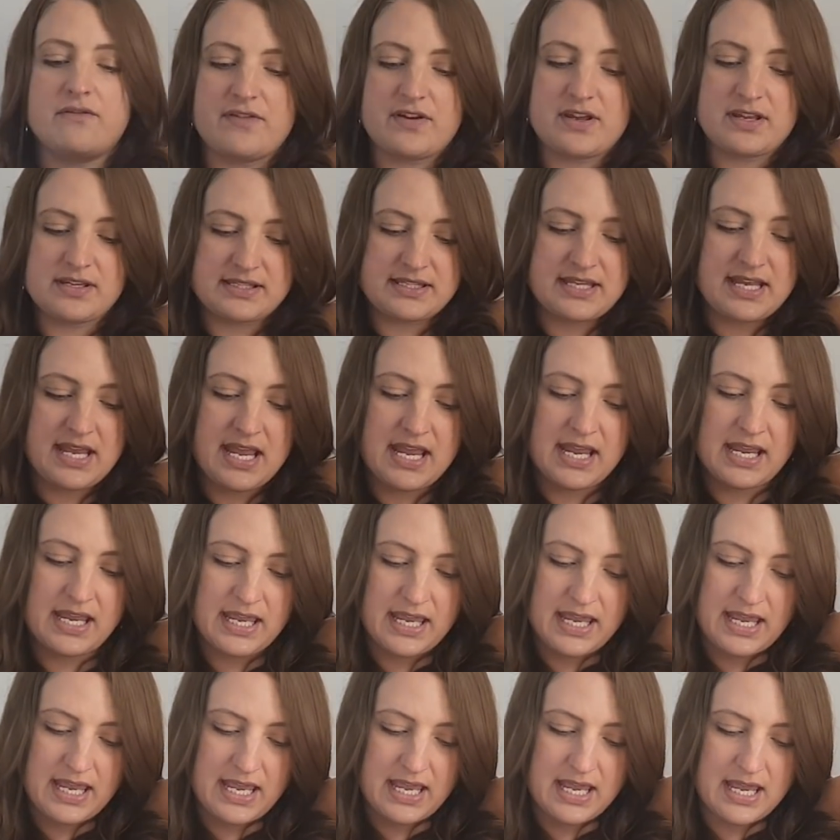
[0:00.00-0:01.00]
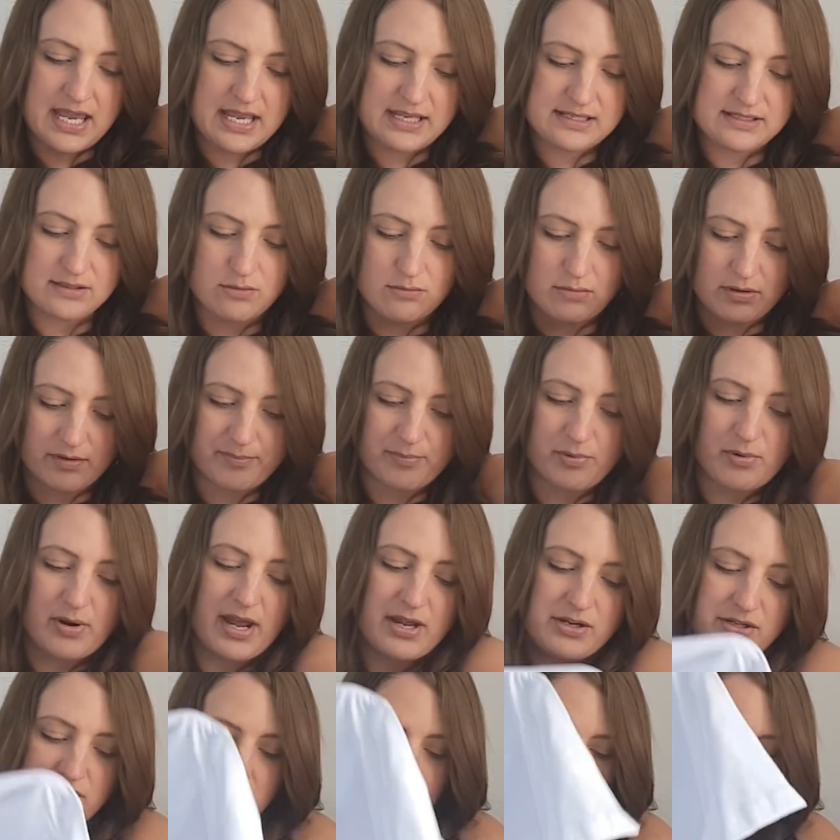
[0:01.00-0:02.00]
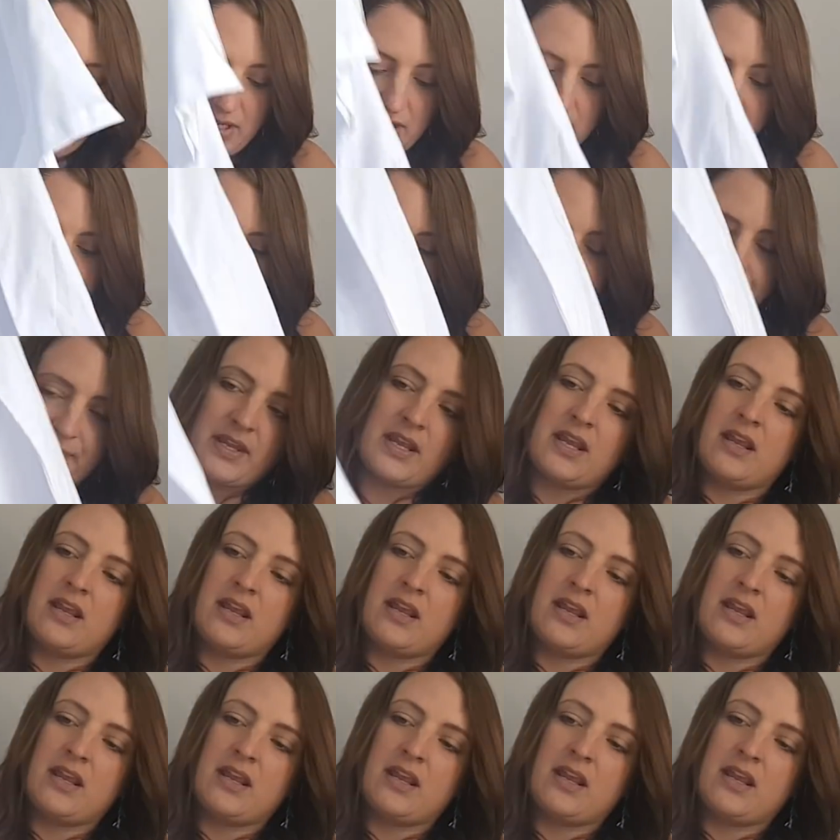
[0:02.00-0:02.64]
the first thing is, oh, I've brought out 2 things,